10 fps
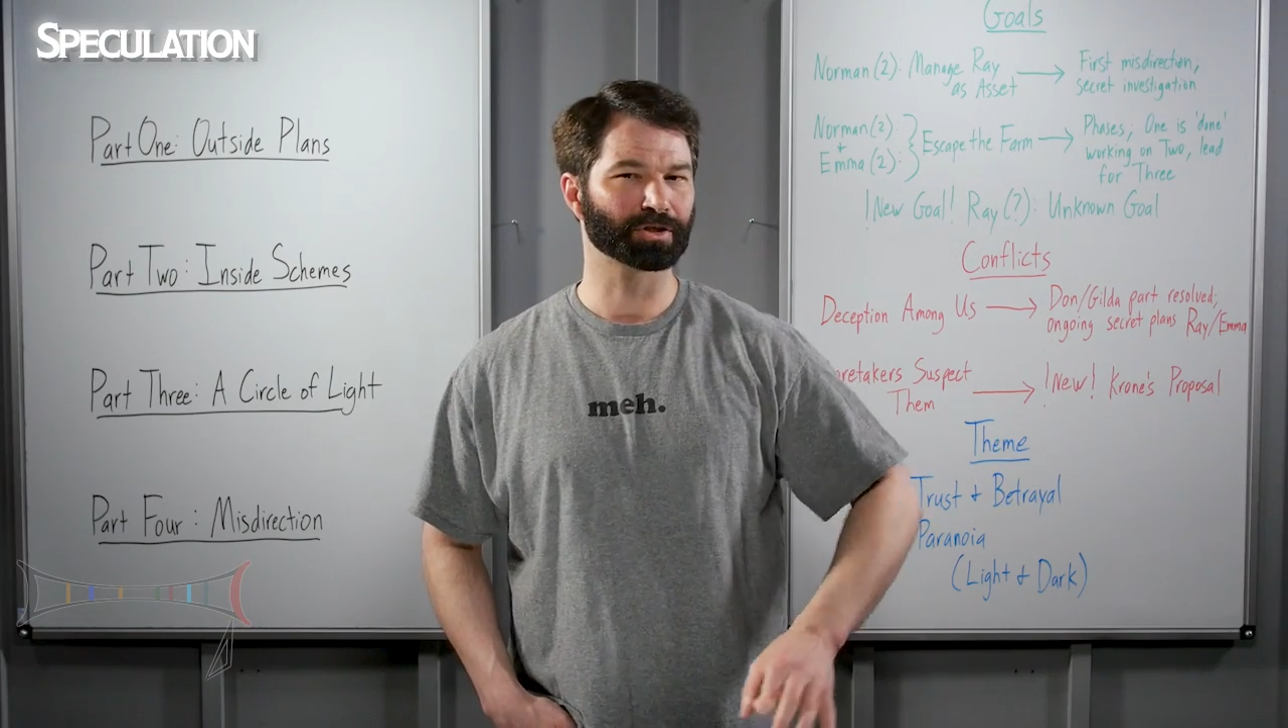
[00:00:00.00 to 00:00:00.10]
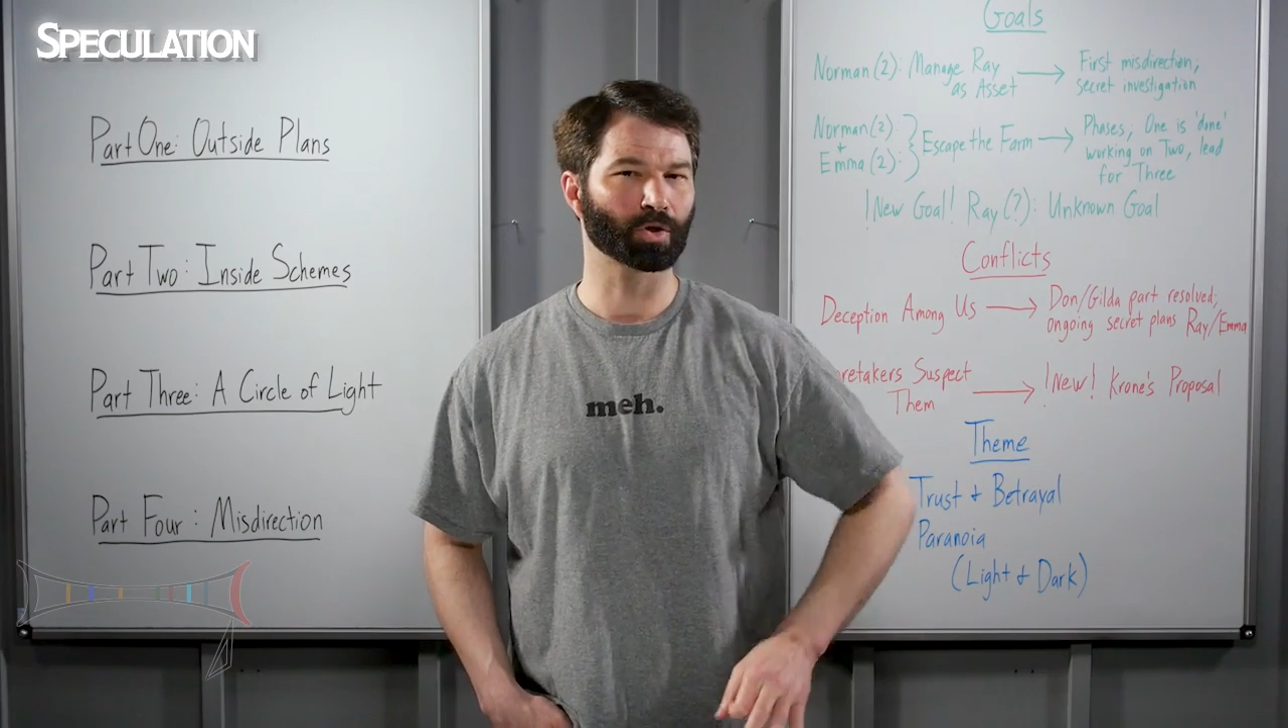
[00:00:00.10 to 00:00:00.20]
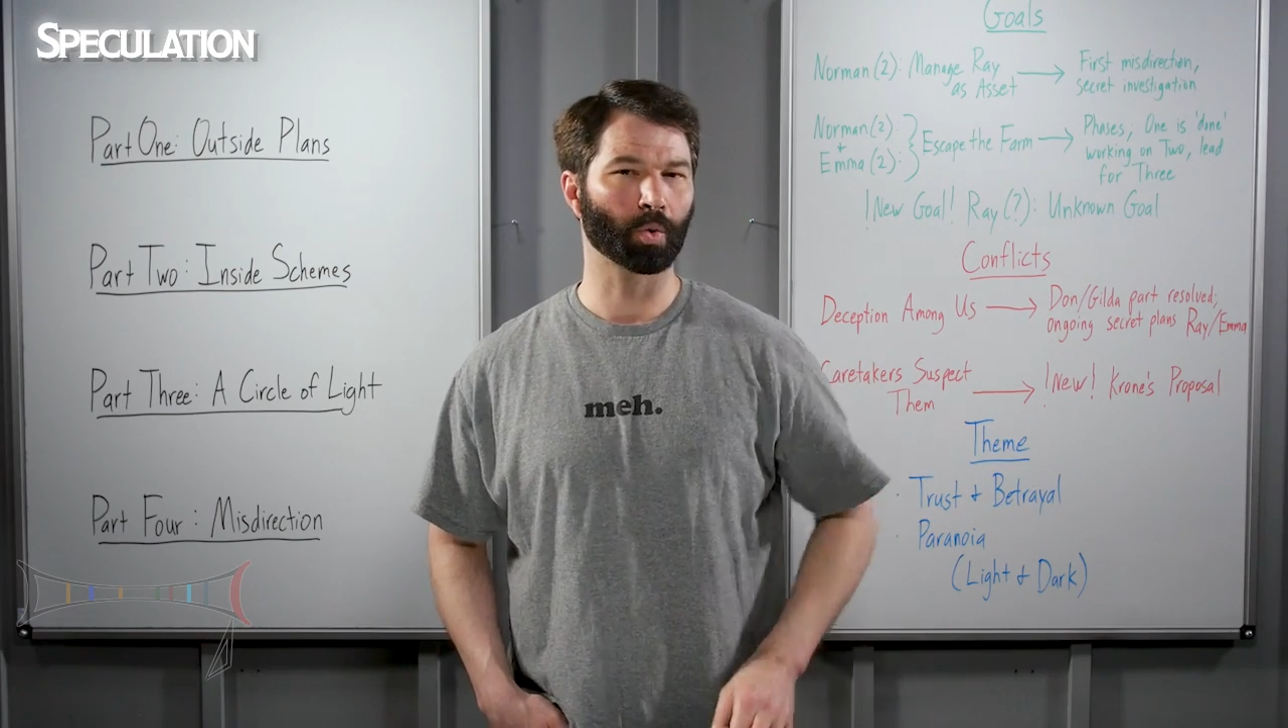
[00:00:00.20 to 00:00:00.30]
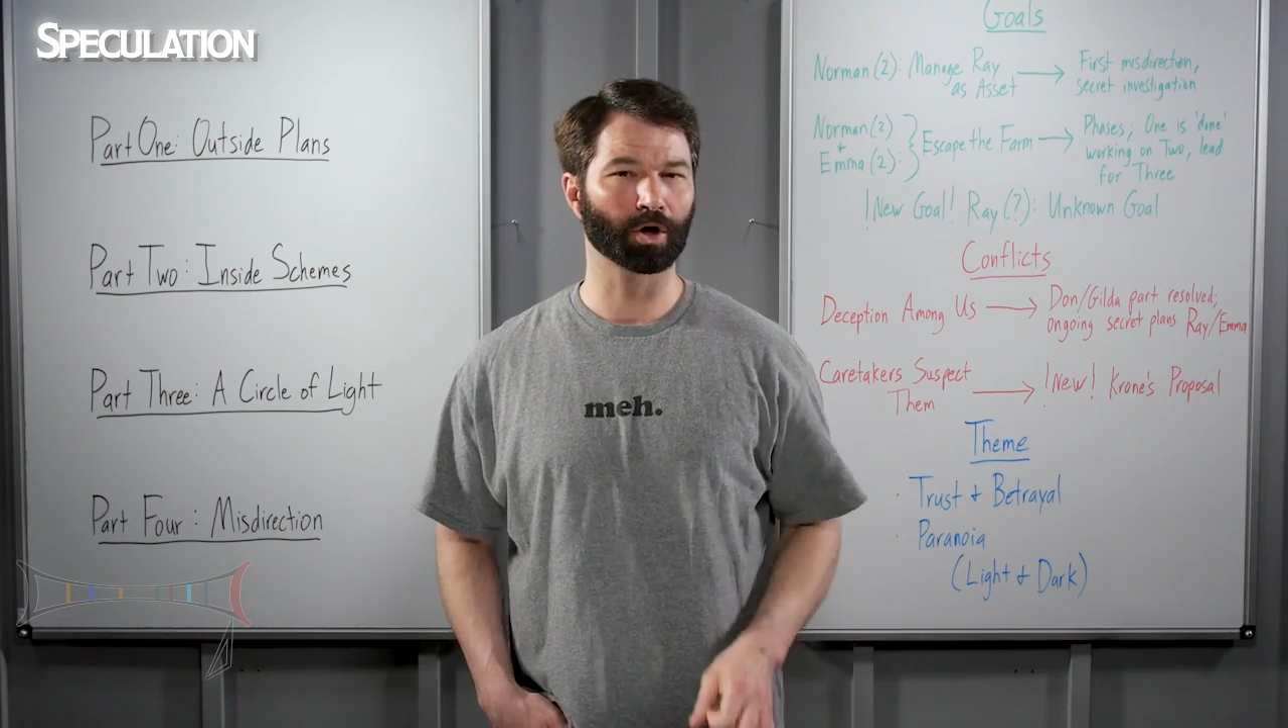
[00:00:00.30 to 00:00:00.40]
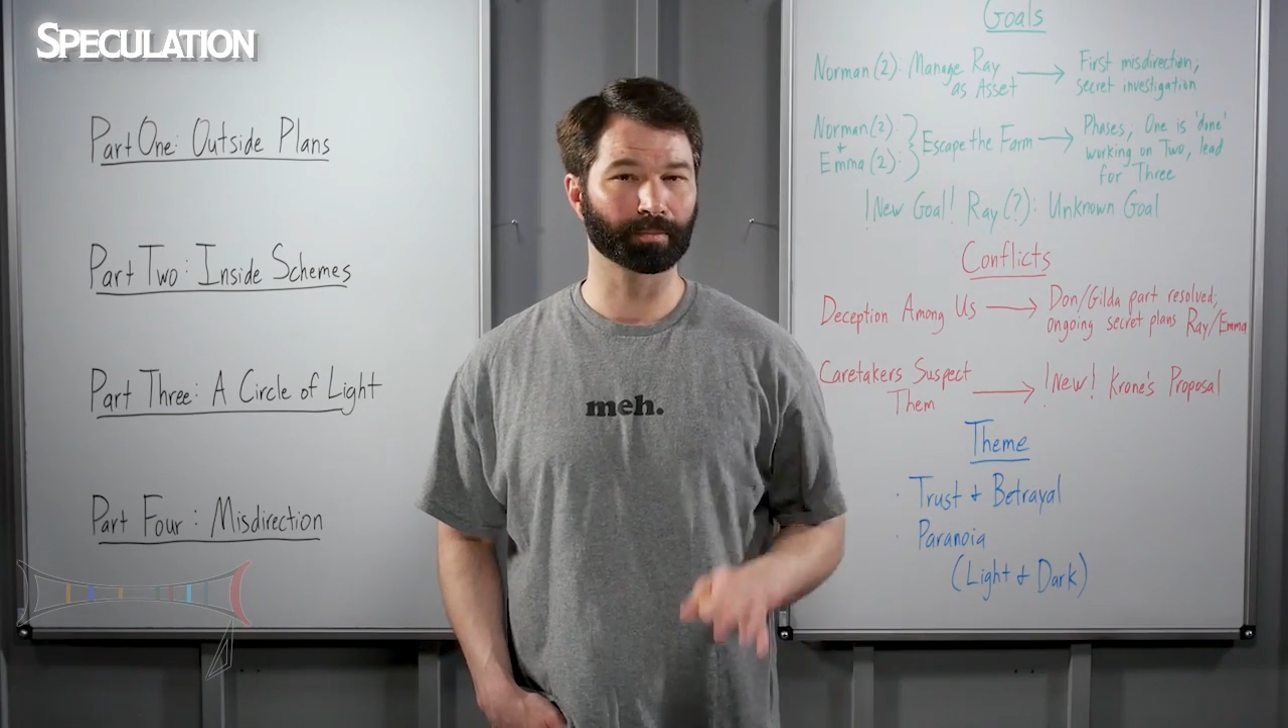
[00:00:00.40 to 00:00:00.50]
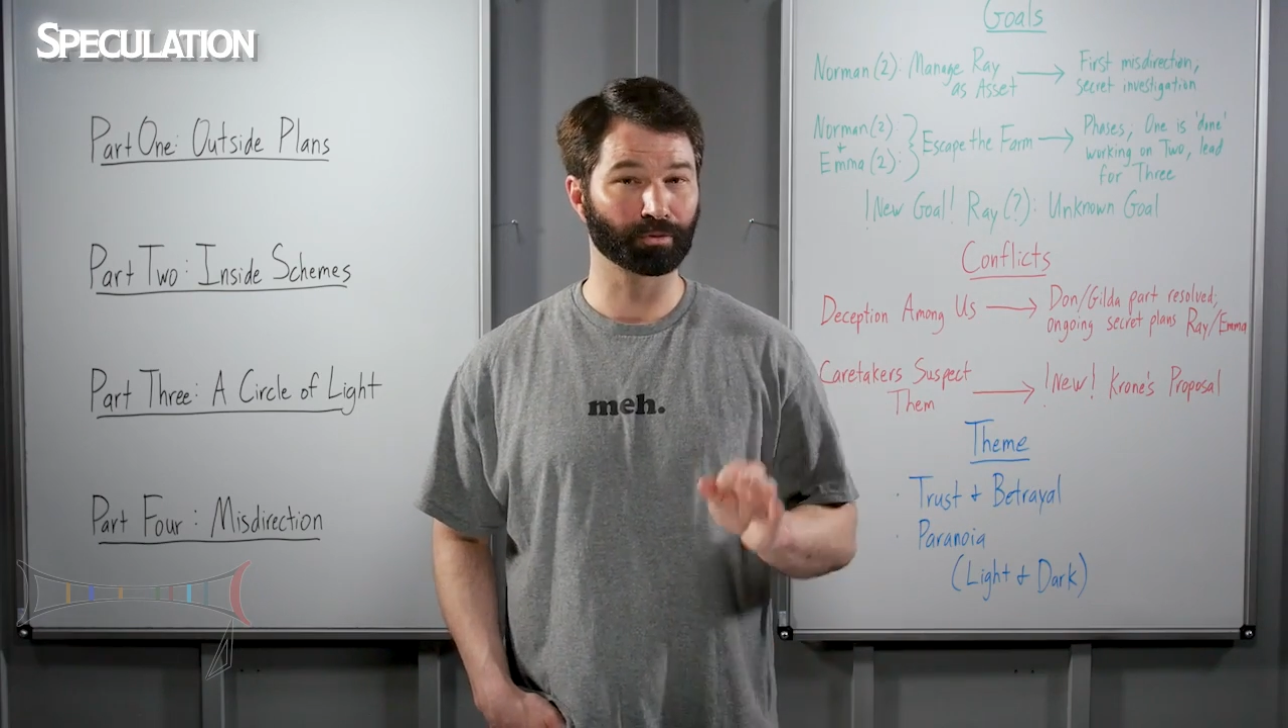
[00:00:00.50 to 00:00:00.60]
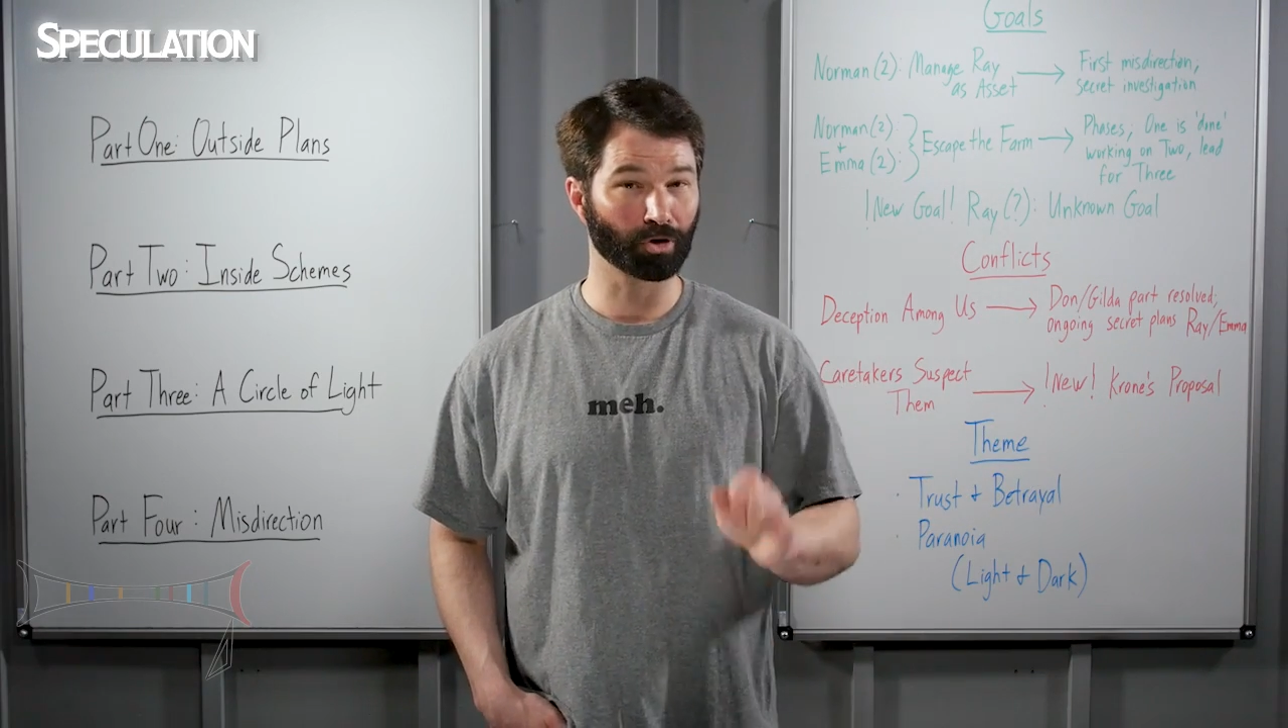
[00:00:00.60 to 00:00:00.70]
on the word